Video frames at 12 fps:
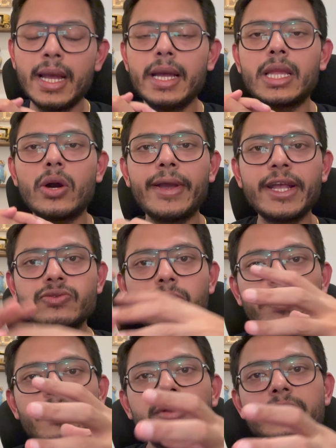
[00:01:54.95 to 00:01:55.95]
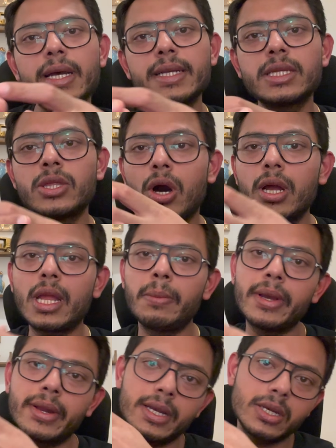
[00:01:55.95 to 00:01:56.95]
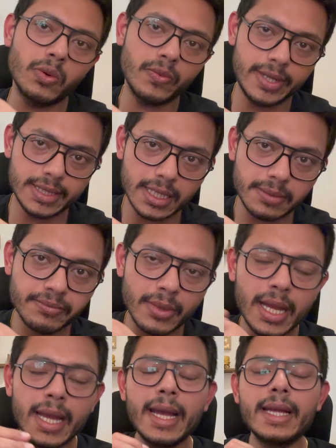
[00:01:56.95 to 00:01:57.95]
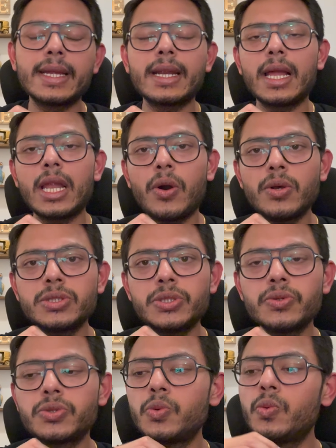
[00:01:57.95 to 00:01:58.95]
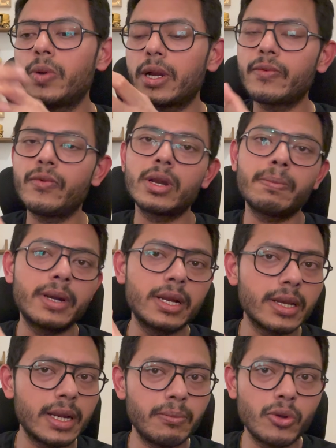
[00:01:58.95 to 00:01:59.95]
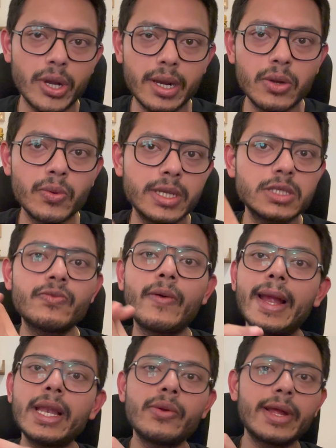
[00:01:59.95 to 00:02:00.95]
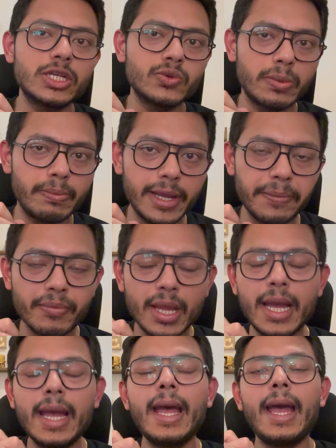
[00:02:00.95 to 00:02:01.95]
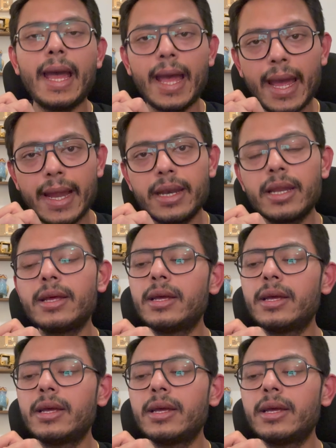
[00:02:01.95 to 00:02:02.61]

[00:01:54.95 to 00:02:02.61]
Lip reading: Now, H1-B visa is a non-immigrant visa that allows you to work for a particular employer who has filed your H1-B and